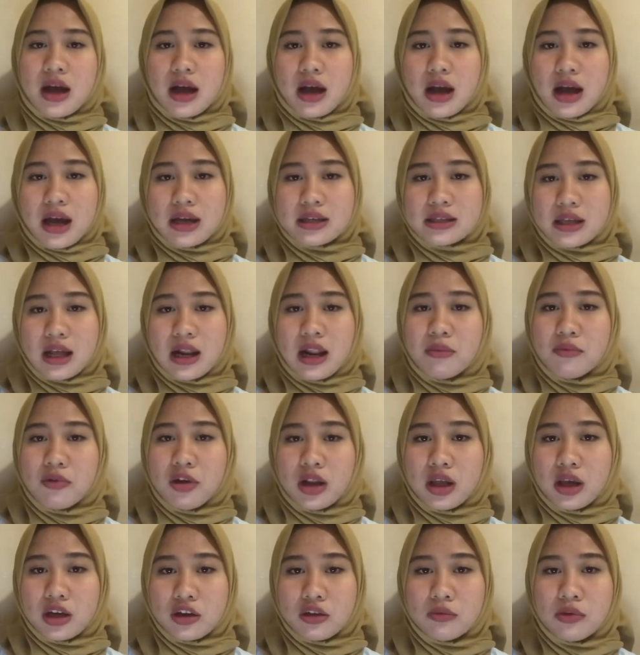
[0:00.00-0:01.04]

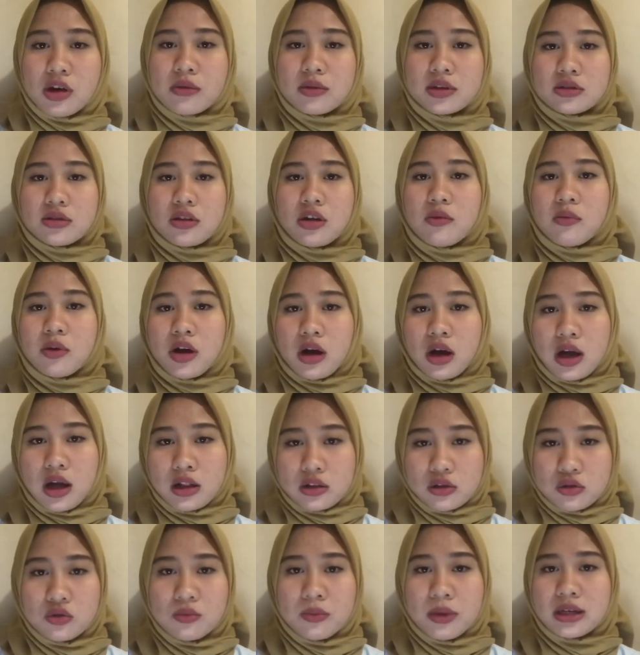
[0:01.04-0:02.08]
Assalamualaikum warahmatullahi
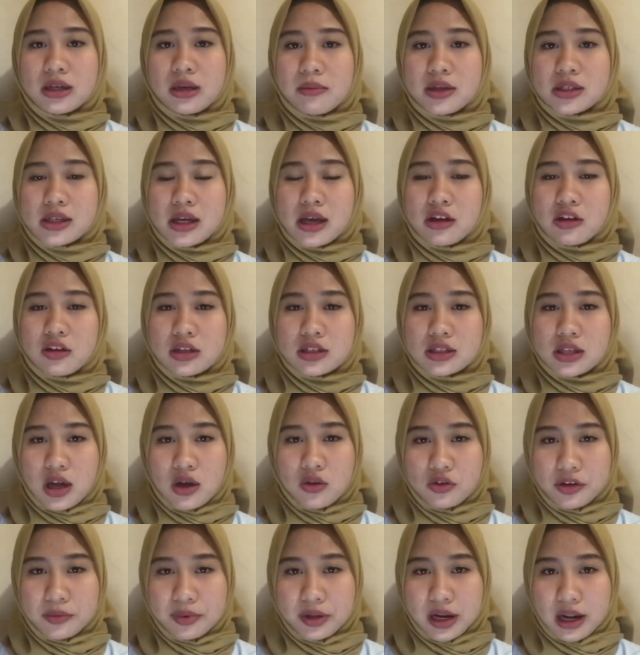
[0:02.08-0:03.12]
wabarakatuh. My name is Khairunnisa
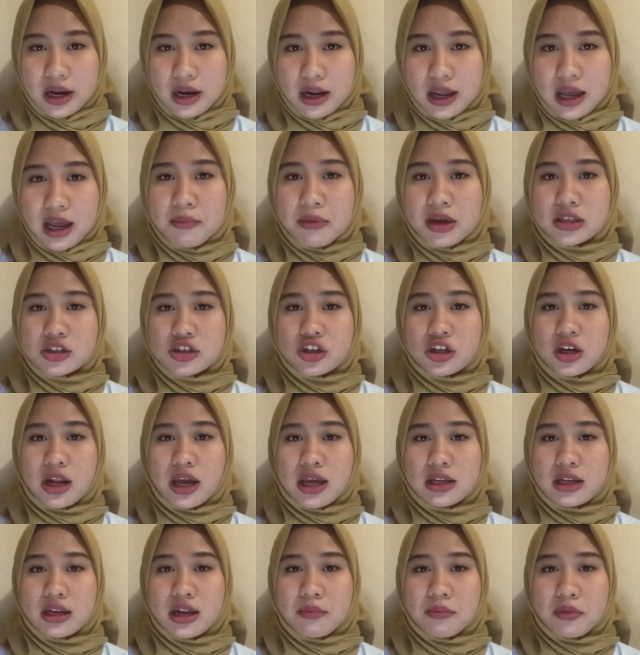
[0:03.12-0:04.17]
Audi Miranda. My student
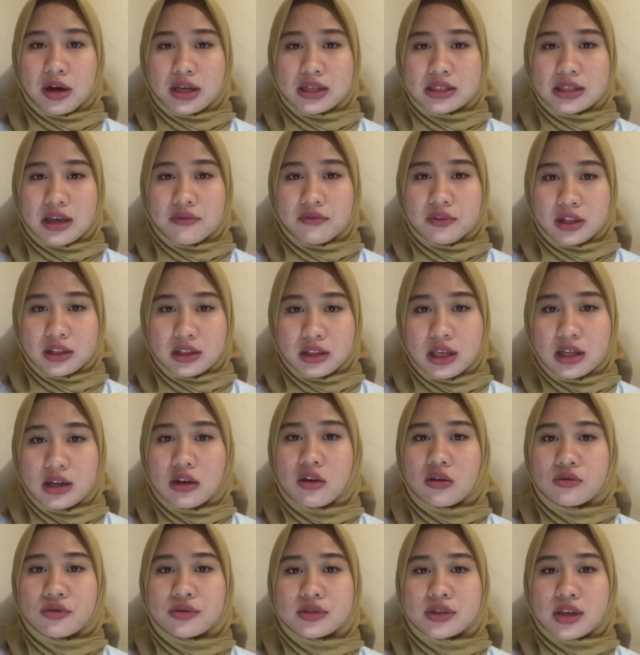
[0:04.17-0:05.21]
ID number is
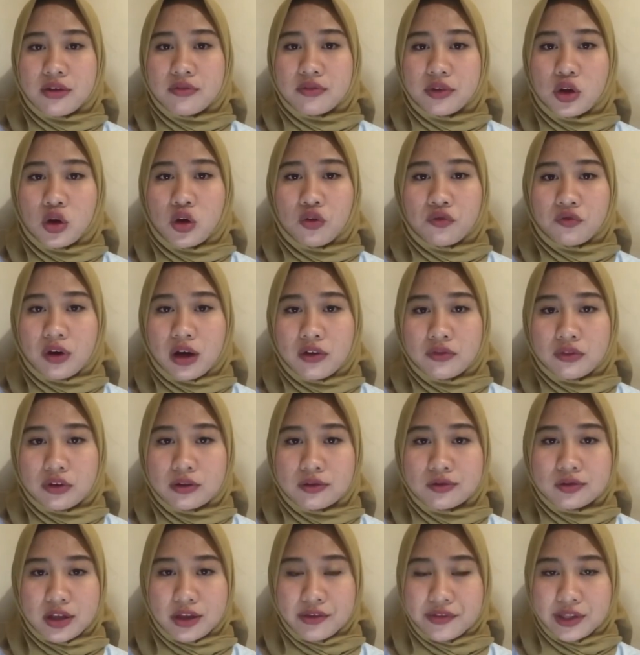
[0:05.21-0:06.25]

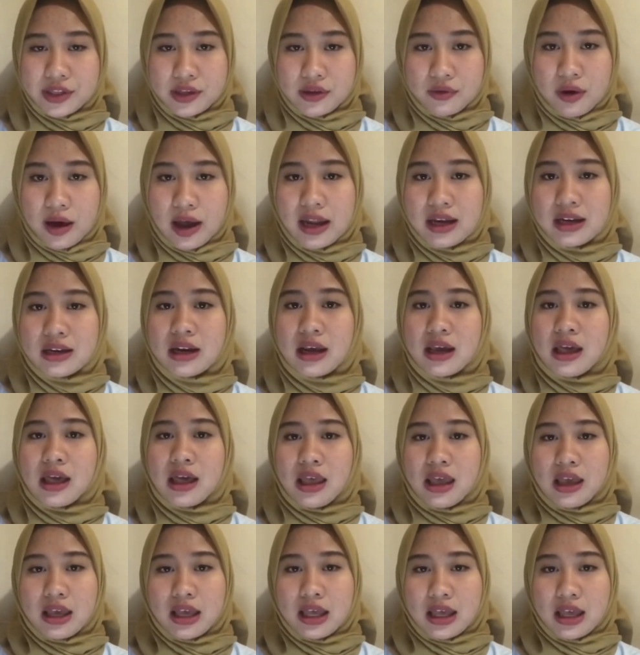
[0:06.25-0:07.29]
1707050071.
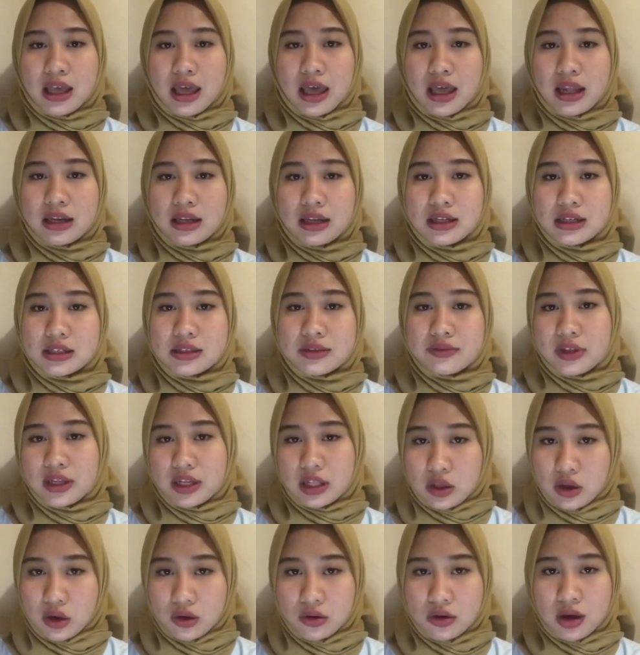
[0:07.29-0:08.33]
And in this
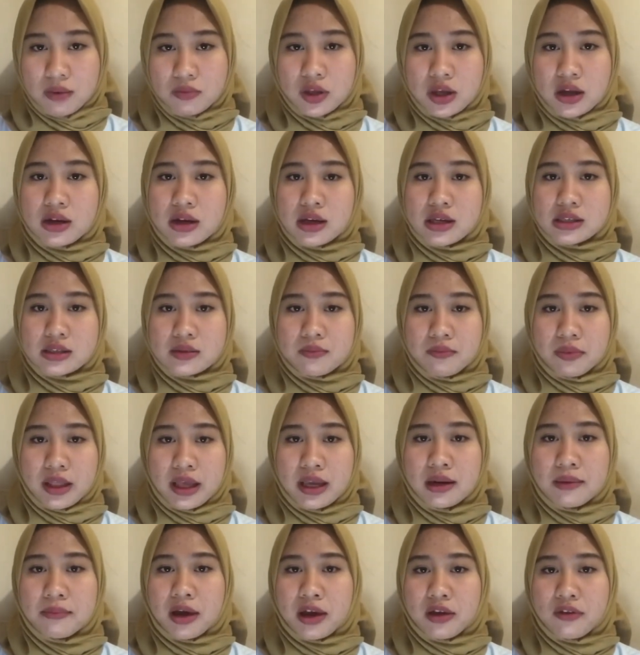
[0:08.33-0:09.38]
video, I'm gonna
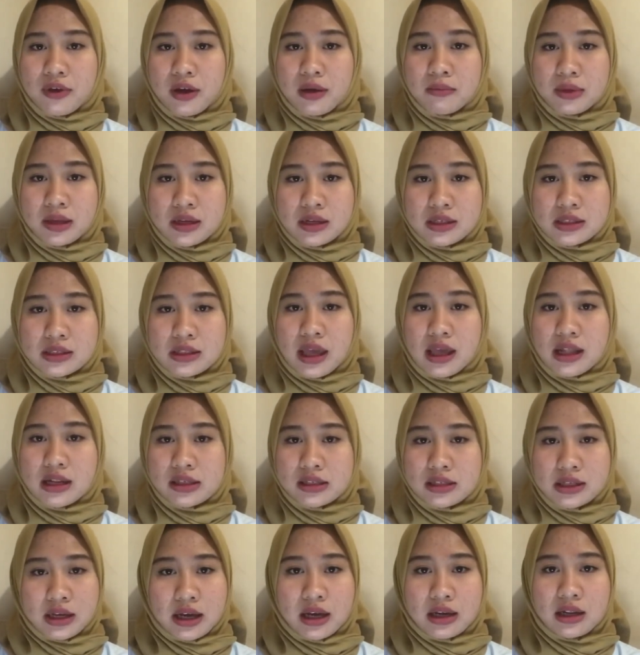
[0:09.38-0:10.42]
explain my feminist
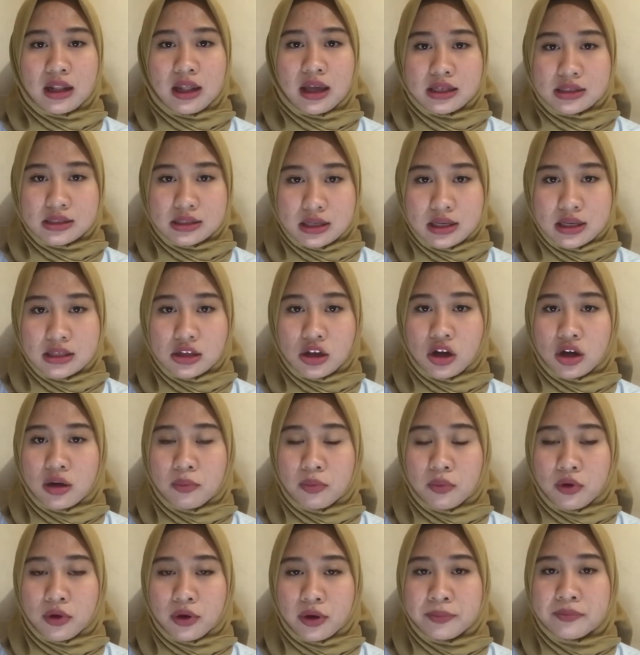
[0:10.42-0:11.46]
stylistic analysis on a
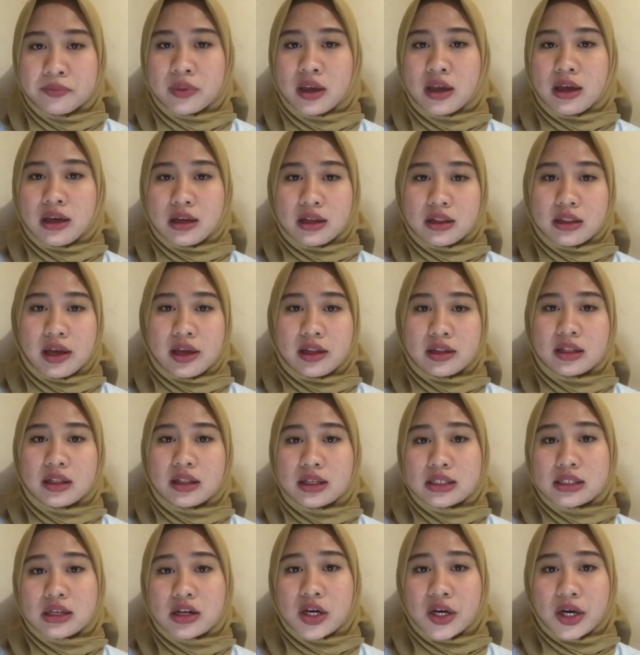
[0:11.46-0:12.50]
poem. The title
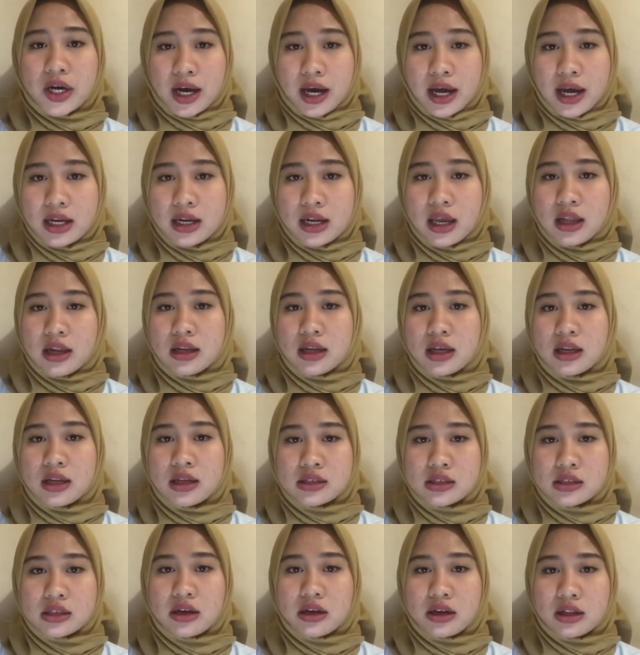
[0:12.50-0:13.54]
is Her Kind and it
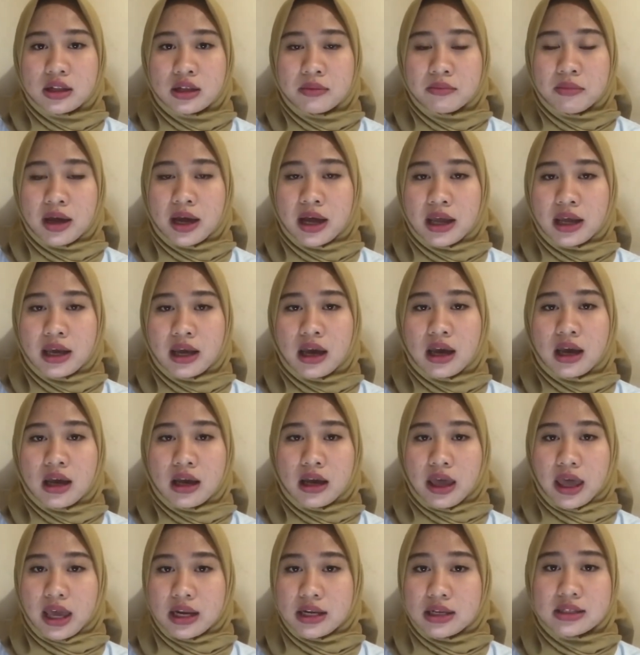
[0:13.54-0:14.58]
is written by
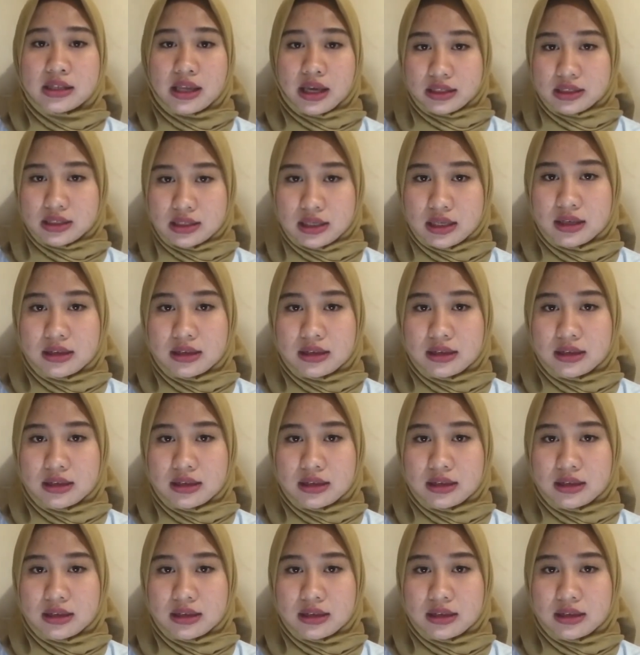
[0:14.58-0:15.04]
Anne Sexton.